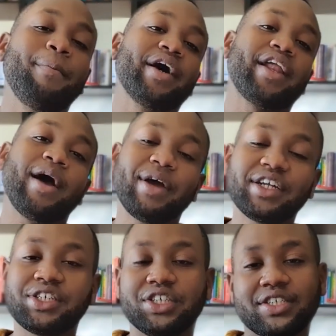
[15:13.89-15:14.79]
But I'm
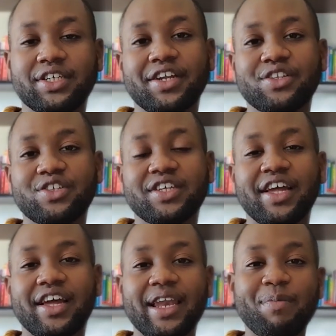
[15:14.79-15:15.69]
actually deciding to
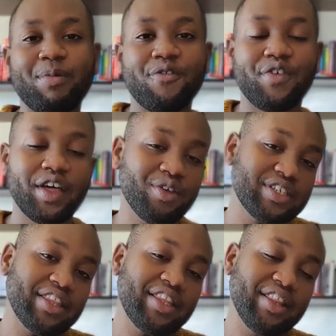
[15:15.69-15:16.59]
take a leap of faith,
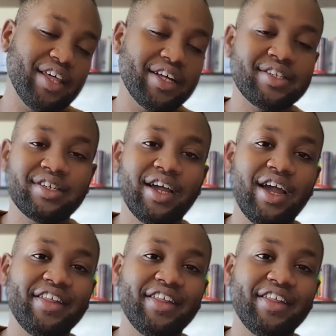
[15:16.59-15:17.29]
because I think that's